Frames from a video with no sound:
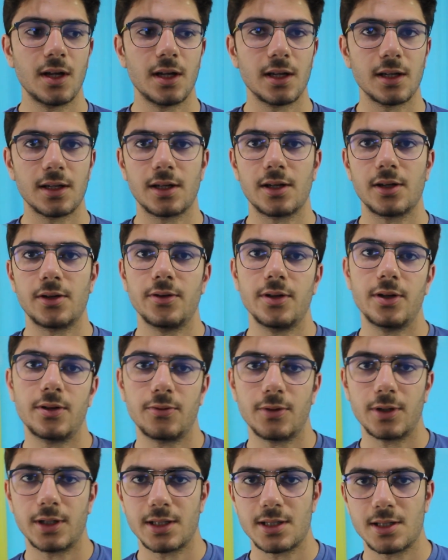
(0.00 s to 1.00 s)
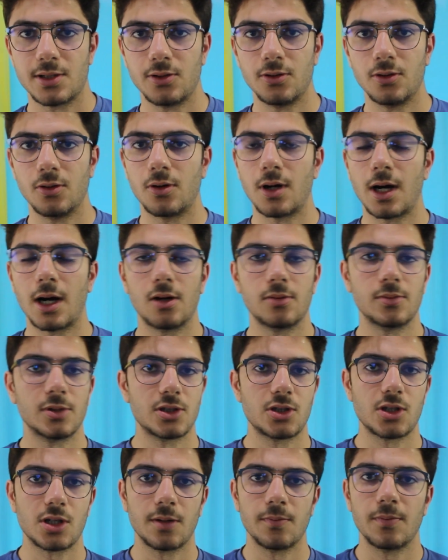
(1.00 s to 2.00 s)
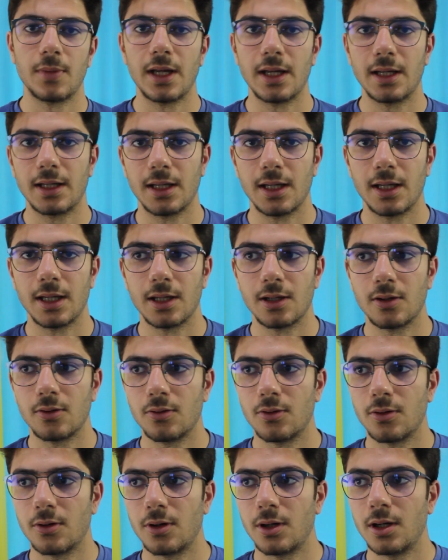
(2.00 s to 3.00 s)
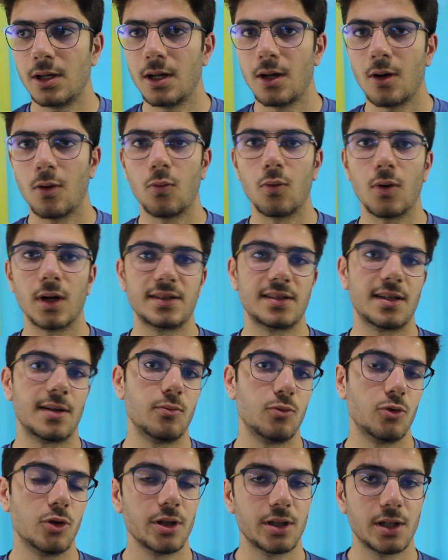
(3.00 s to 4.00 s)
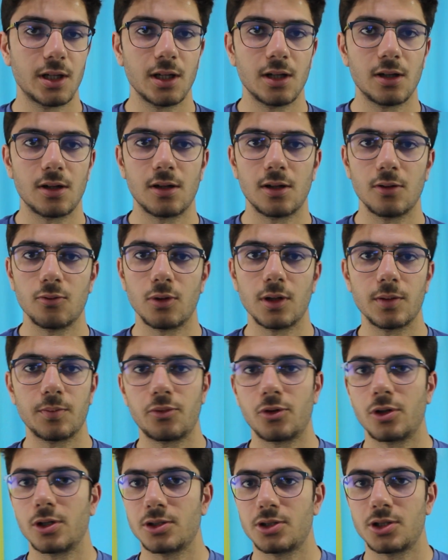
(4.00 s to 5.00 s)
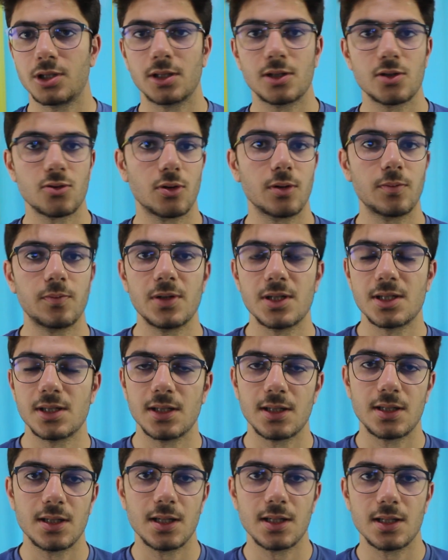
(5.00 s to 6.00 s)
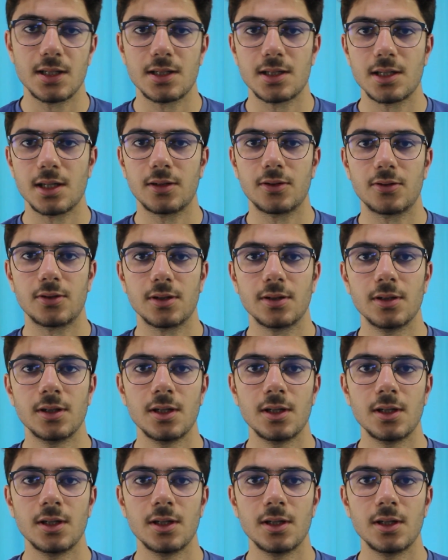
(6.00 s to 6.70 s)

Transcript: career-wise, how much I'm making or what I'm working on, what projects, what businesses, etc.